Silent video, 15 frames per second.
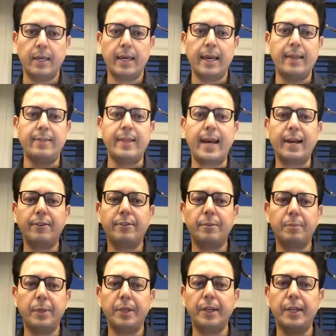And that
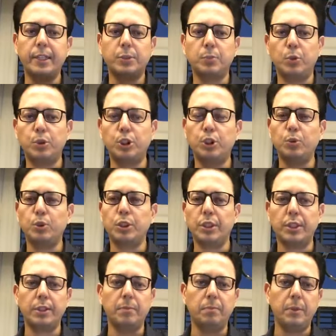repeated exposure to
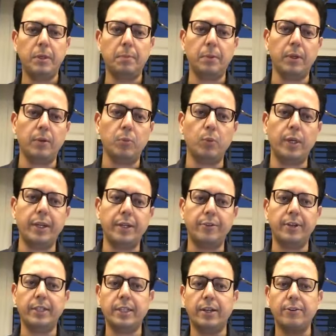certain people will
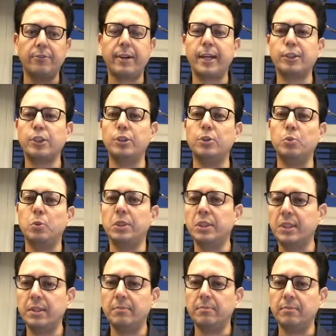increase our attraction towards
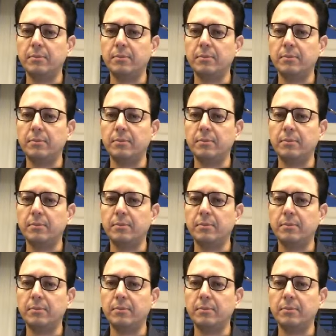them.